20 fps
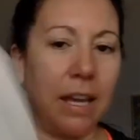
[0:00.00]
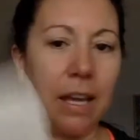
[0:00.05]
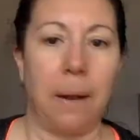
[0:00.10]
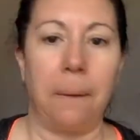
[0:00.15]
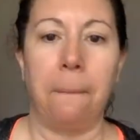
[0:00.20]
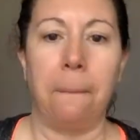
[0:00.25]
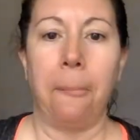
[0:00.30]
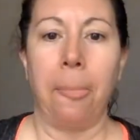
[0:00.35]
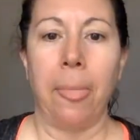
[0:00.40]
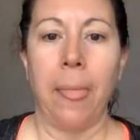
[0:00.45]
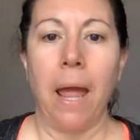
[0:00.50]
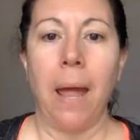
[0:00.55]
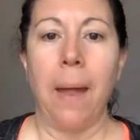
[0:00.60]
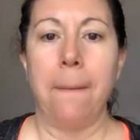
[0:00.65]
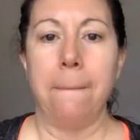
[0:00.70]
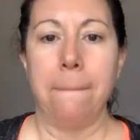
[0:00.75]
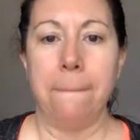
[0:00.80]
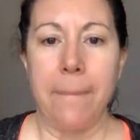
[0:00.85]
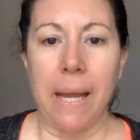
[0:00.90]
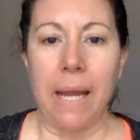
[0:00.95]
can
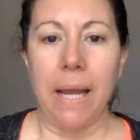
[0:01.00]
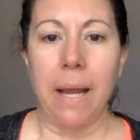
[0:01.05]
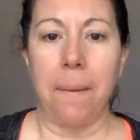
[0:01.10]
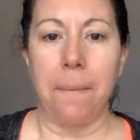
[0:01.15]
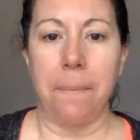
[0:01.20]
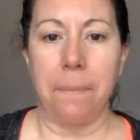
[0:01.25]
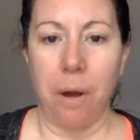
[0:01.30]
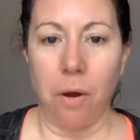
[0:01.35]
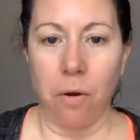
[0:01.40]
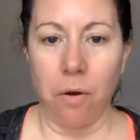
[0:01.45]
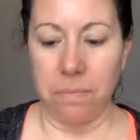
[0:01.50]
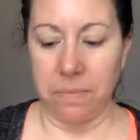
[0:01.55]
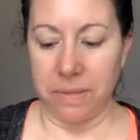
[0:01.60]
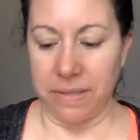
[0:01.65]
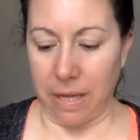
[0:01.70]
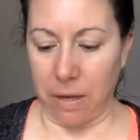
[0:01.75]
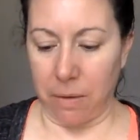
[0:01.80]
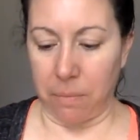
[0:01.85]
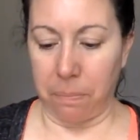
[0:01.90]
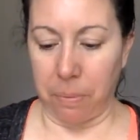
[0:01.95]
make a poem
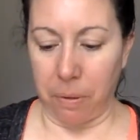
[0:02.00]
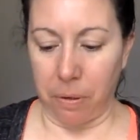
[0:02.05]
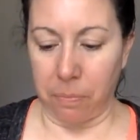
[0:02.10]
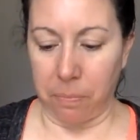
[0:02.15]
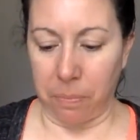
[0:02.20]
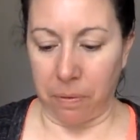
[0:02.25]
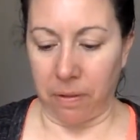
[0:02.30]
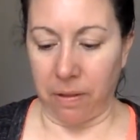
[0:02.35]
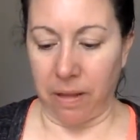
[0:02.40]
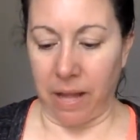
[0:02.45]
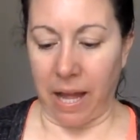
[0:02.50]
sound purple.